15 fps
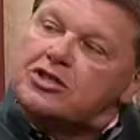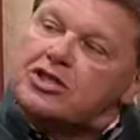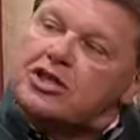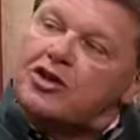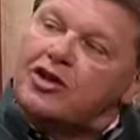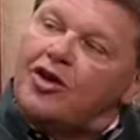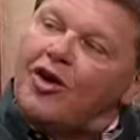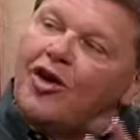see
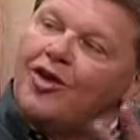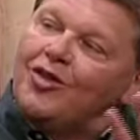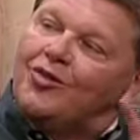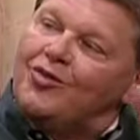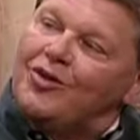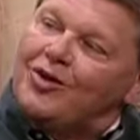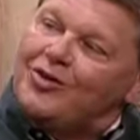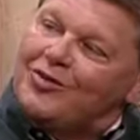on a car, the
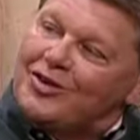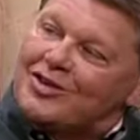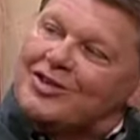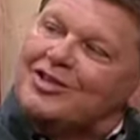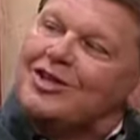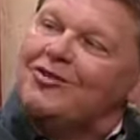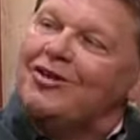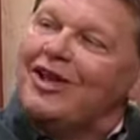feed
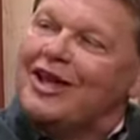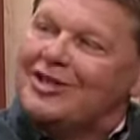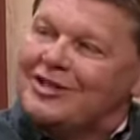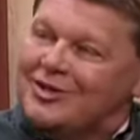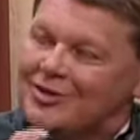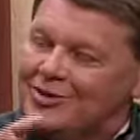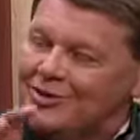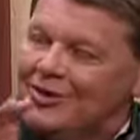efficiency relates
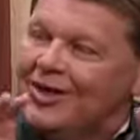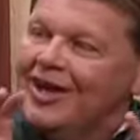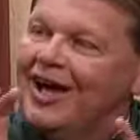to